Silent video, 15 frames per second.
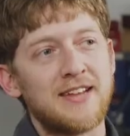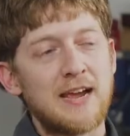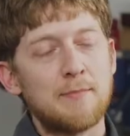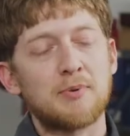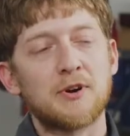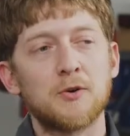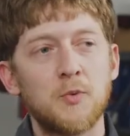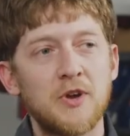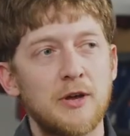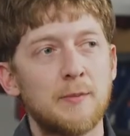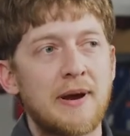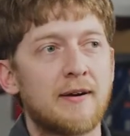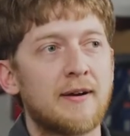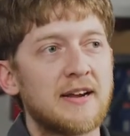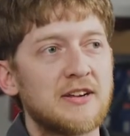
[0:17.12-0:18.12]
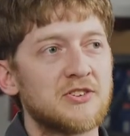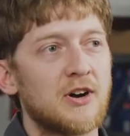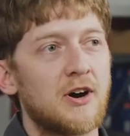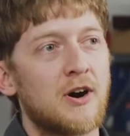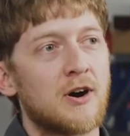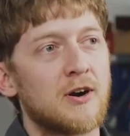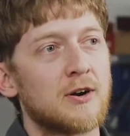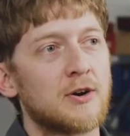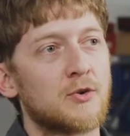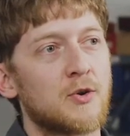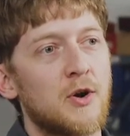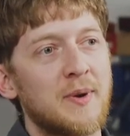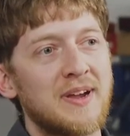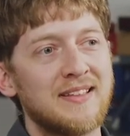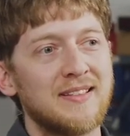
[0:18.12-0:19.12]
Tapered wheel bearings are
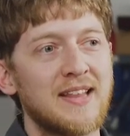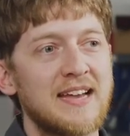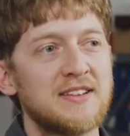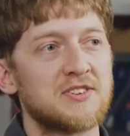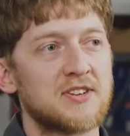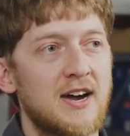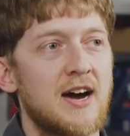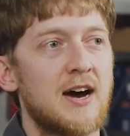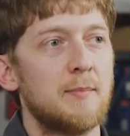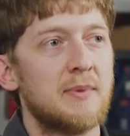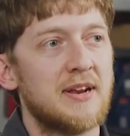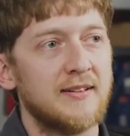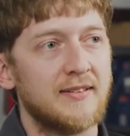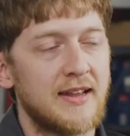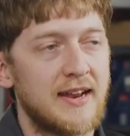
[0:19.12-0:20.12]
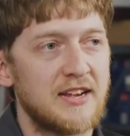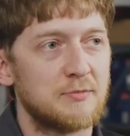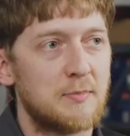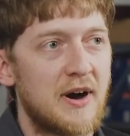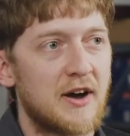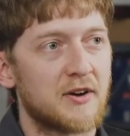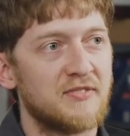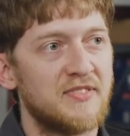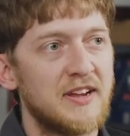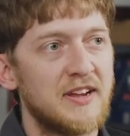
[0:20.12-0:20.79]
growing less common in today's modern